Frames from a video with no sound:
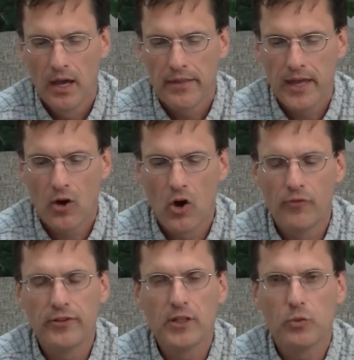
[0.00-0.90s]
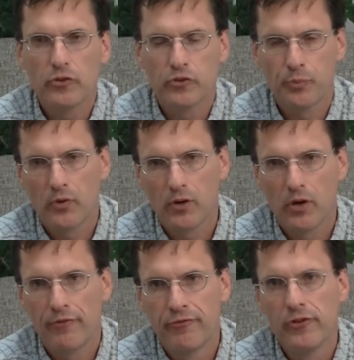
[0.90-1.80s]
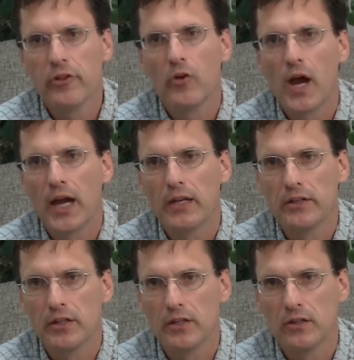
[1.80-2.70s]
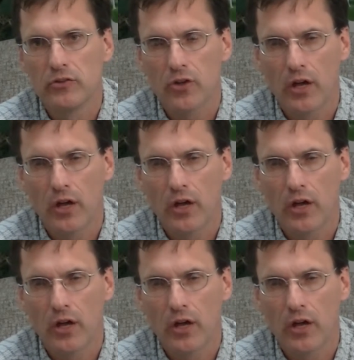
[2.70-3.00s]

that hopefully will spur further ideas